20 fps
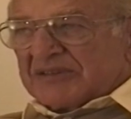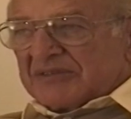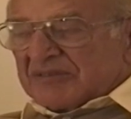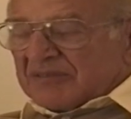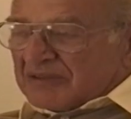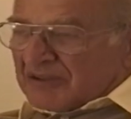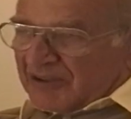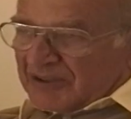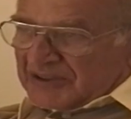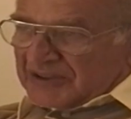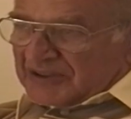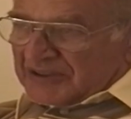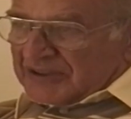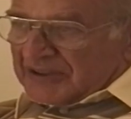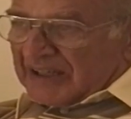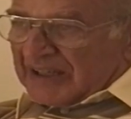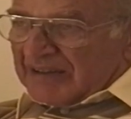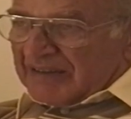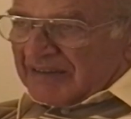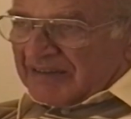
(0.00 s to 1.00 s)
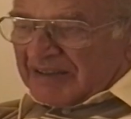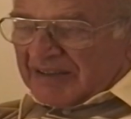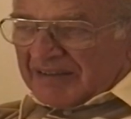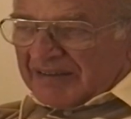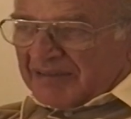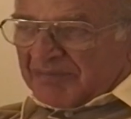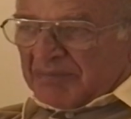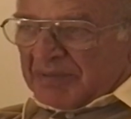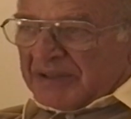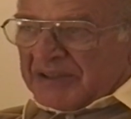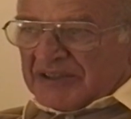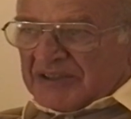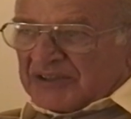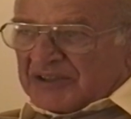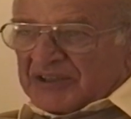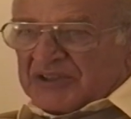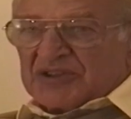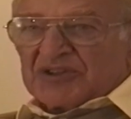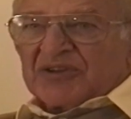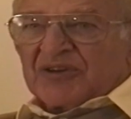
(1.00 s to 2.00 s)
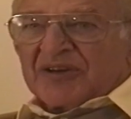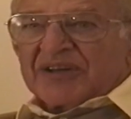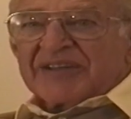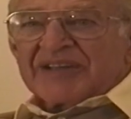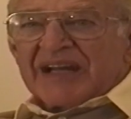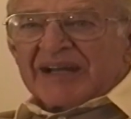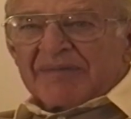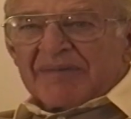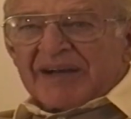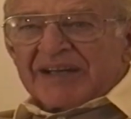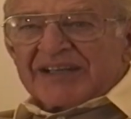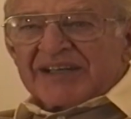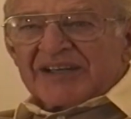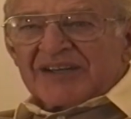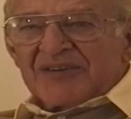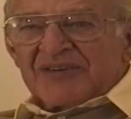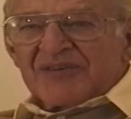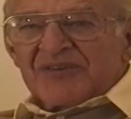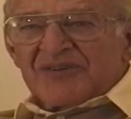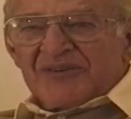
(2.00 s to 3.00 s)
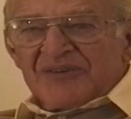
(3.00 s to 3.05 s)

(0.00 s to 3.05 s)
Of course, I've been there such a short time, I didn't